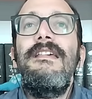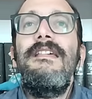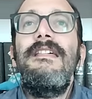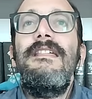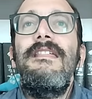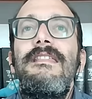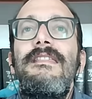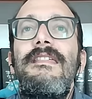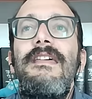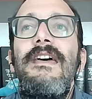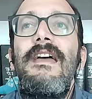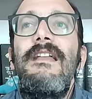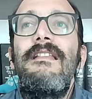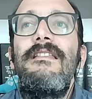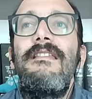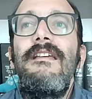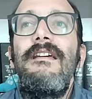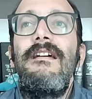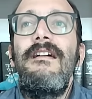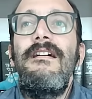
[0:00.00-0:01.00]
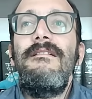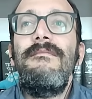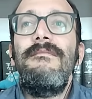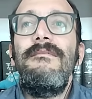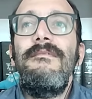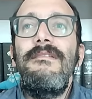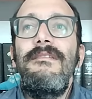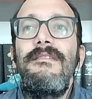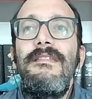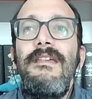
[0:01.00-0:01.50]
that
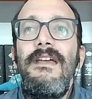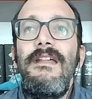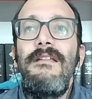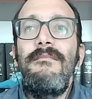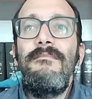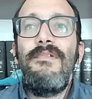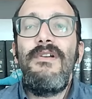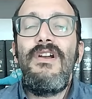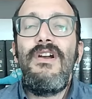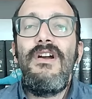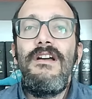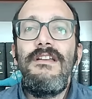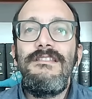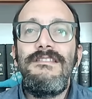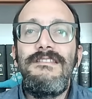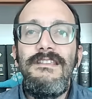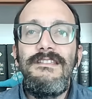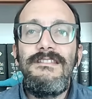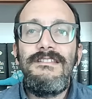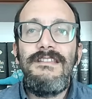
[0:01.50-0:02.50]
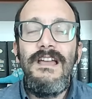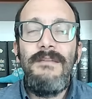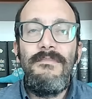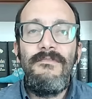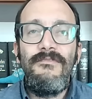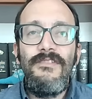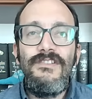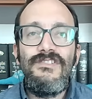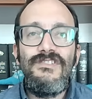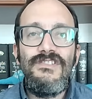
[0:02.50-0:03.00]
um, that because this
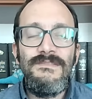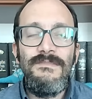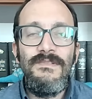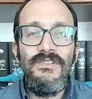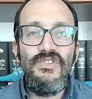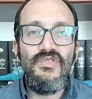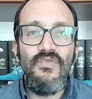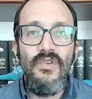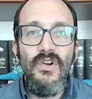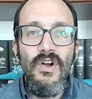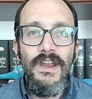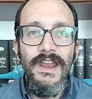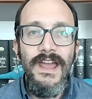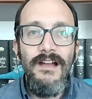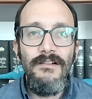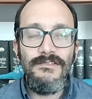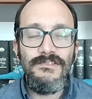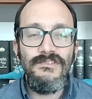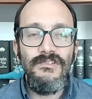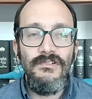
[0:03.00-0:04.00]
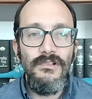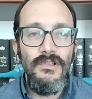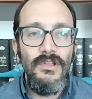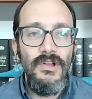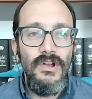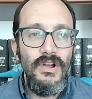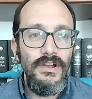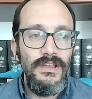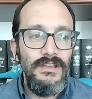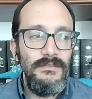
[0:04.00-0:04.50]
hyperinflation has been drawn out so
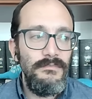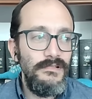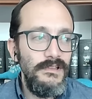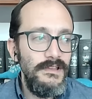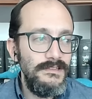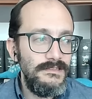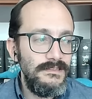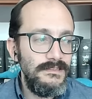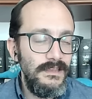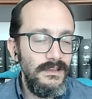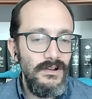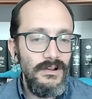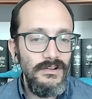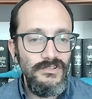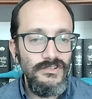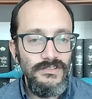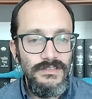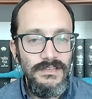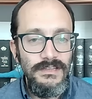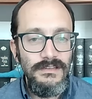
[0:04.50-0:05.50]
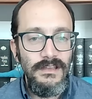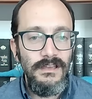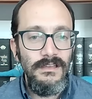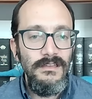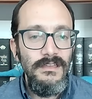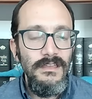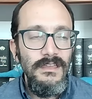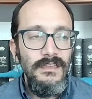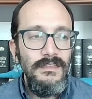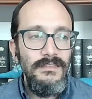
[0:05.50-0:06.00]
long in places like Argentina,
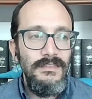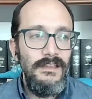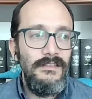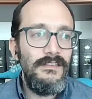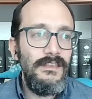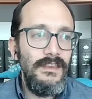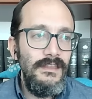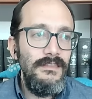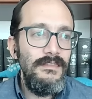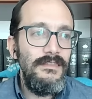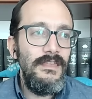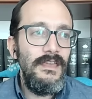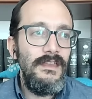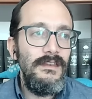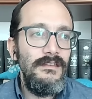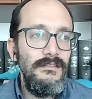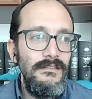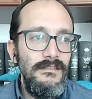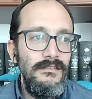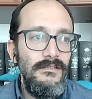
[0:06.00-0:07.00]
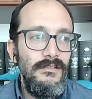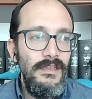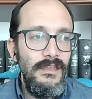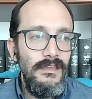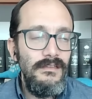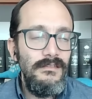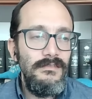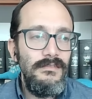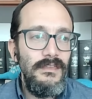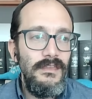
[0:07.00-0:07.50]
then it's gonna, then
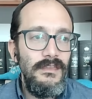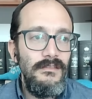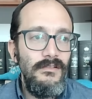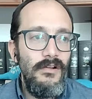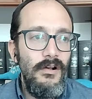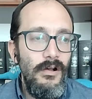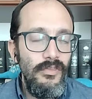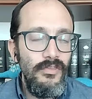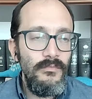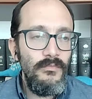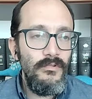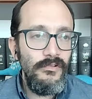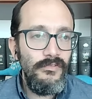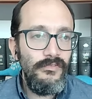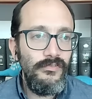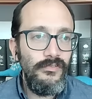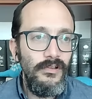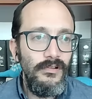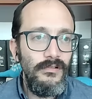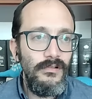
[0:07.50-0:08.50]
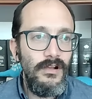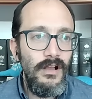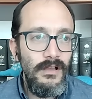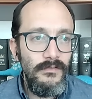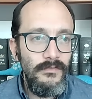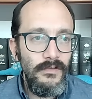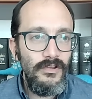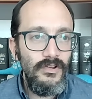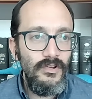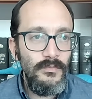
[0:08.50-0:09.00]
it, then all the more so, kal
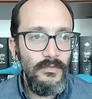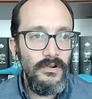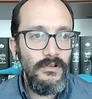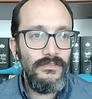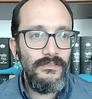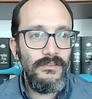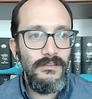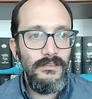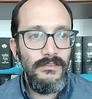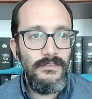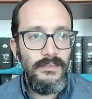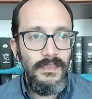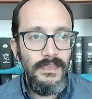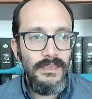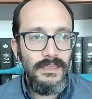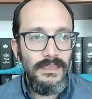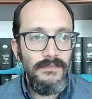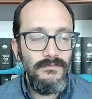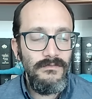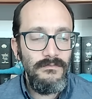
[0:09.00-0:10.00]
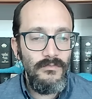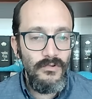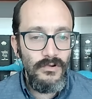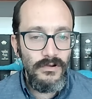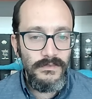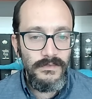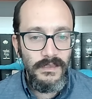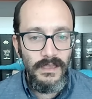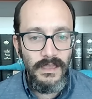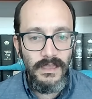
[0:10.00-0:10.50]
vachomer, it's going to take even more
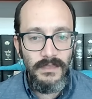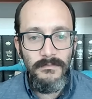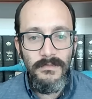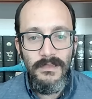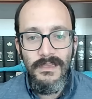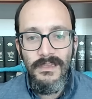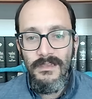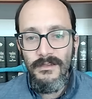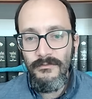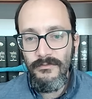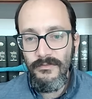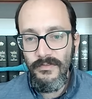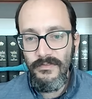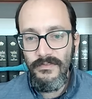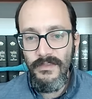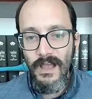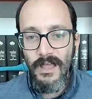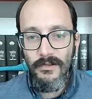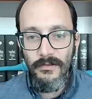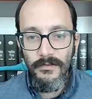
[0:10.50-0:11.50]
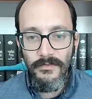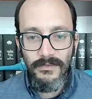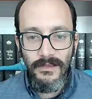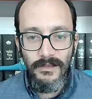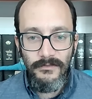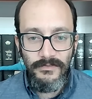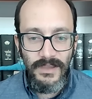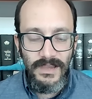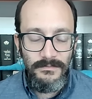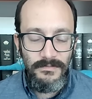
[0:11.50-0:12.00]
time for the dollar
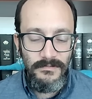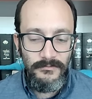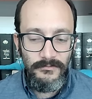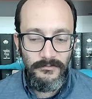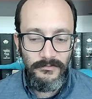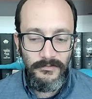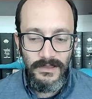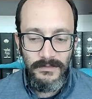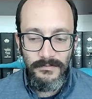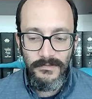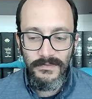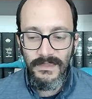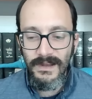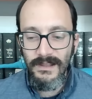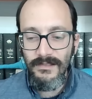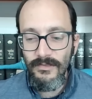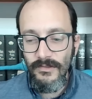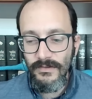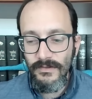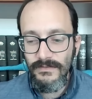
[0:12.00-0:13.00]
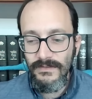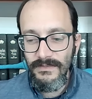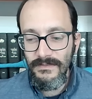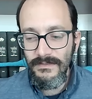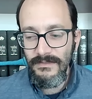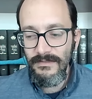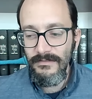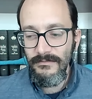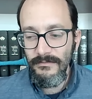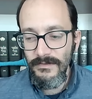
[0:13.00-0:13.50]
itself to hyperinflate. But then I looked
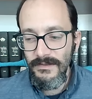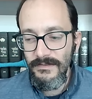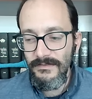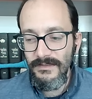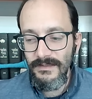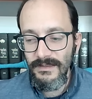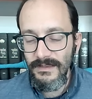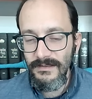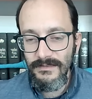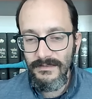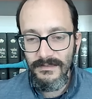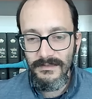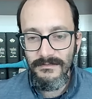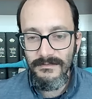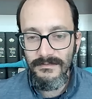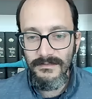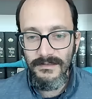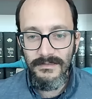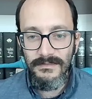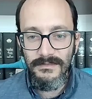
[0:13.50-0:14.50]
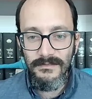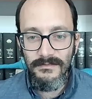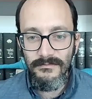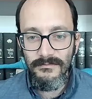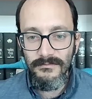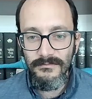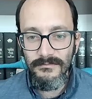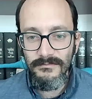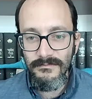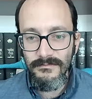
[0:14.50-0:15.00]
into the reasoning, and it didn't it didn't
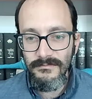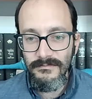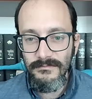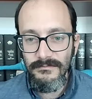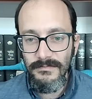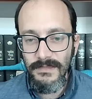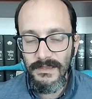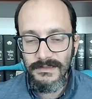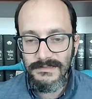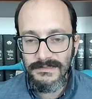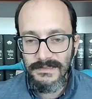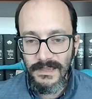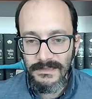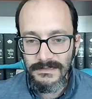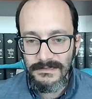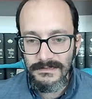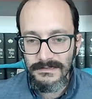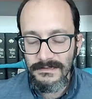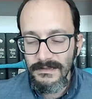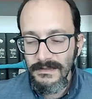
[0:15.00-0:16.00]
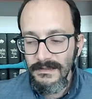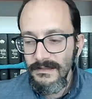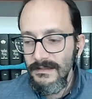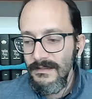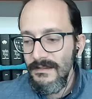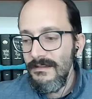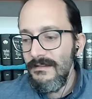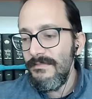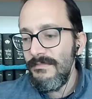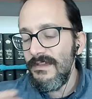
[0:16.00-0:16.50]
make sense,
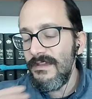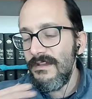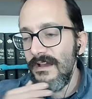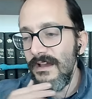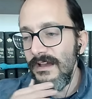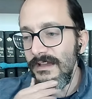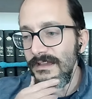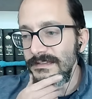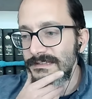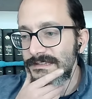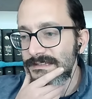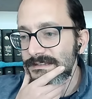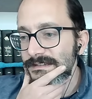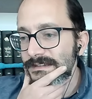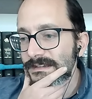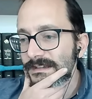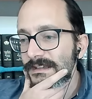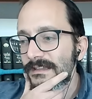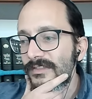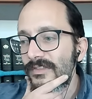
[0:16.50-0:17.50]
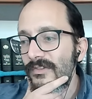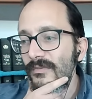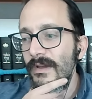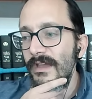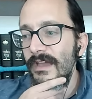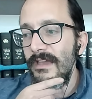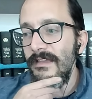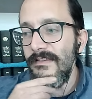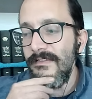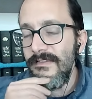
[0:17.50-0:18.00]
because the
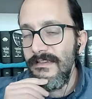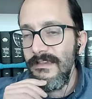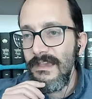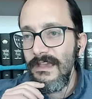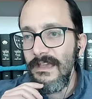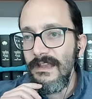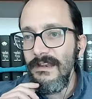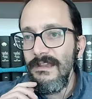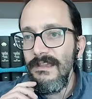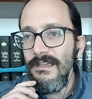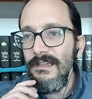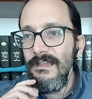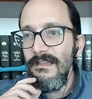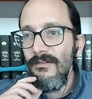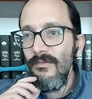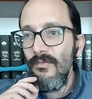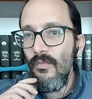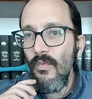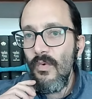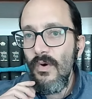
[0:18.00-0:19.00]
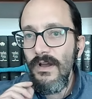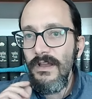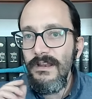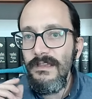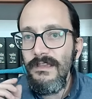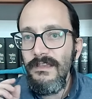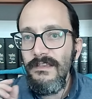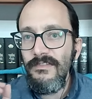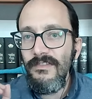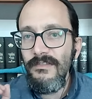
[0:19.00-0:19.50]
way I see it, what
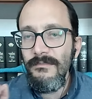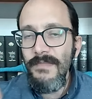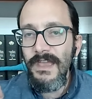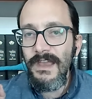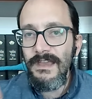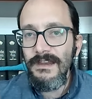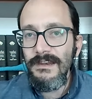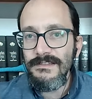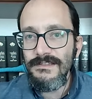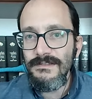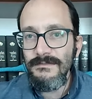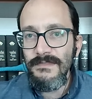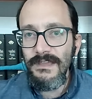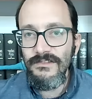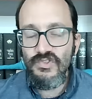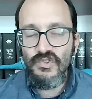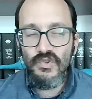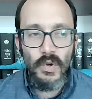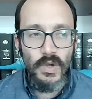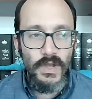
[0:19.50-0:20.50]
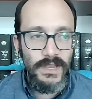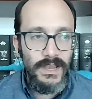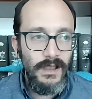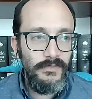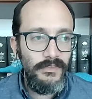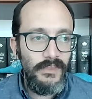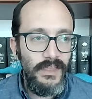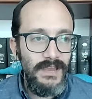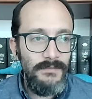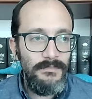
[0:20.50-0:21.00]
is the mechanism that is drawing
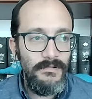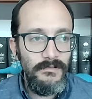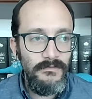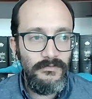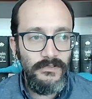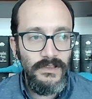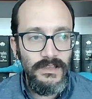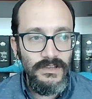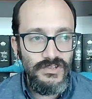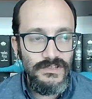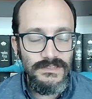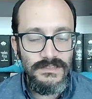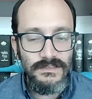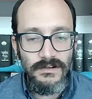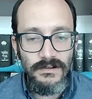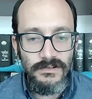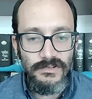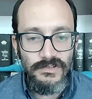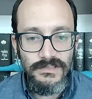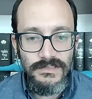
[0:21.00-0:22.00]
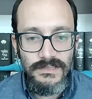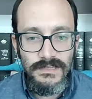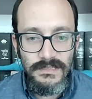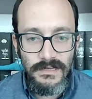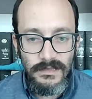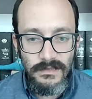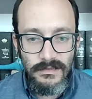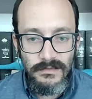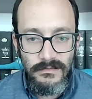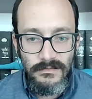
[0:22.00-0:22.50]
out the hyperinflations in
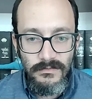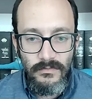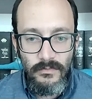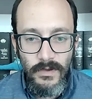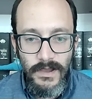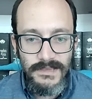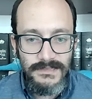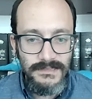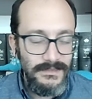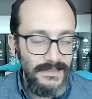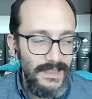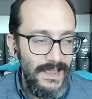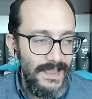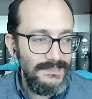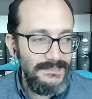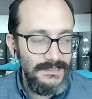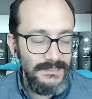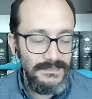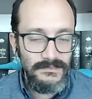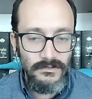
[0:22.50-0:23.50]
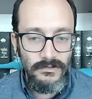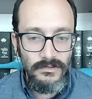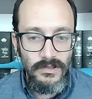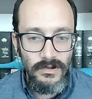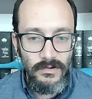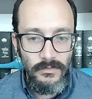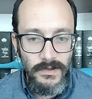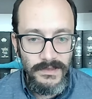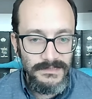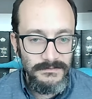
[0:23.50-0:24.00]
Argentina? Why is it lasting so
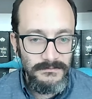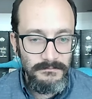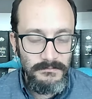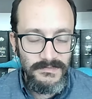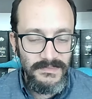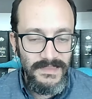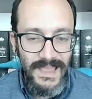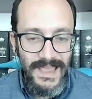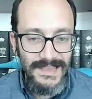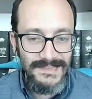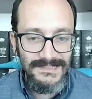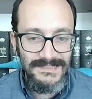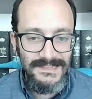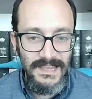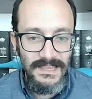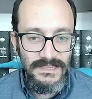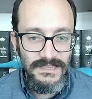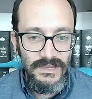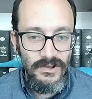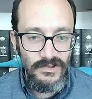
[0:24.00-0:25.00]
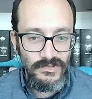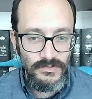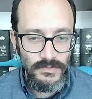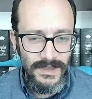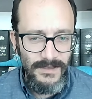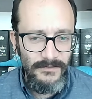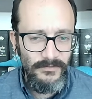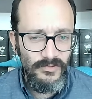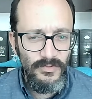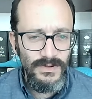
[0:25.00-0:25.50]
long? Why is it last ten years where
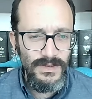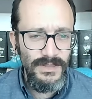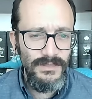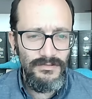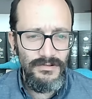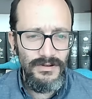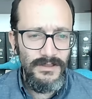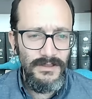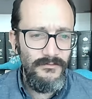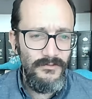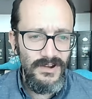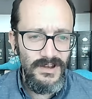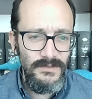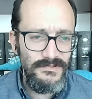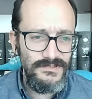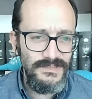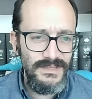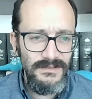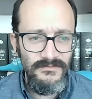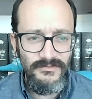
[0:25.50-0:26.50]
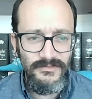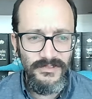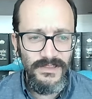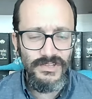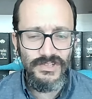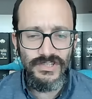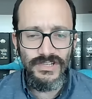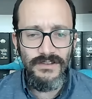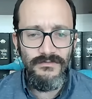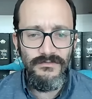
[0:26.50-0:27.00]
you have twenty, thirty, forty percent
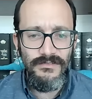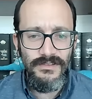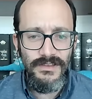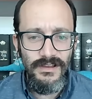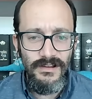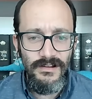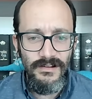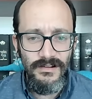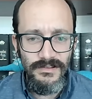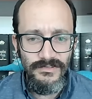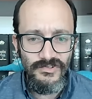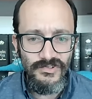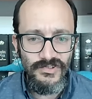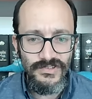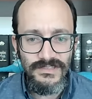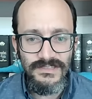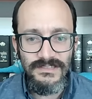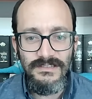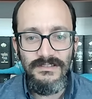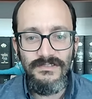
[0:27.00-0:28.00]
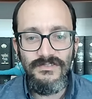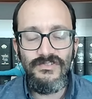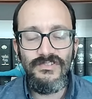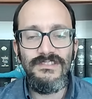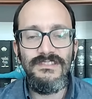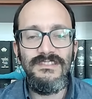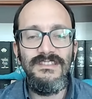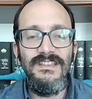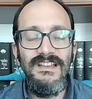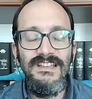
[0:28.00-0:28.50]
inflation every year, and it's just it's
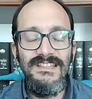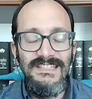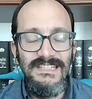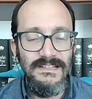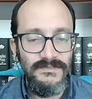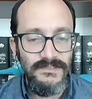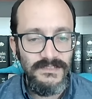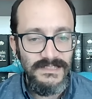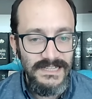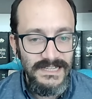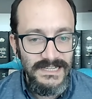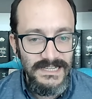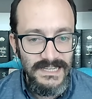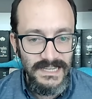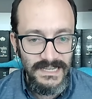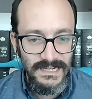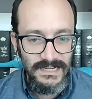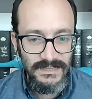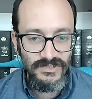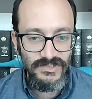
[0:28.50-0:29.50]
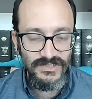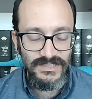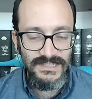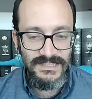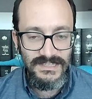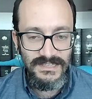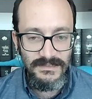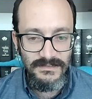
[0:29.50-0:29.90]
just never ending, and it just